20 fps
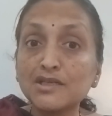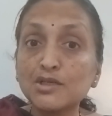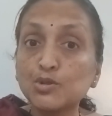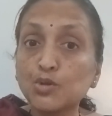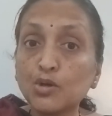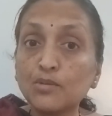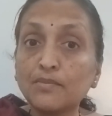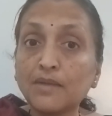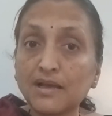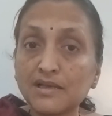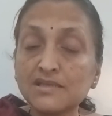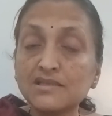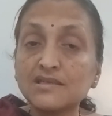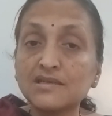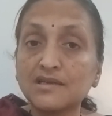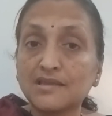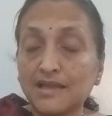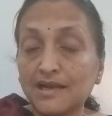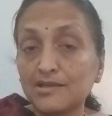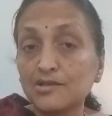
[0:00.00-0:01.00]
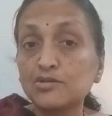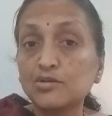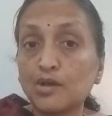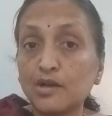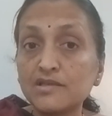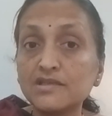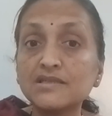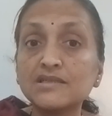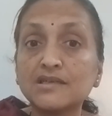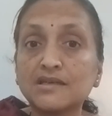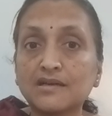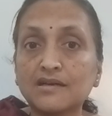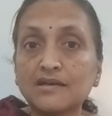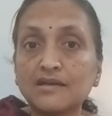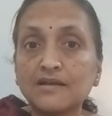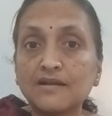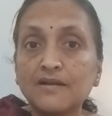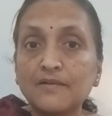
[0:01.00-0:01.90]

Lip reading: his own master, that is the solicitor.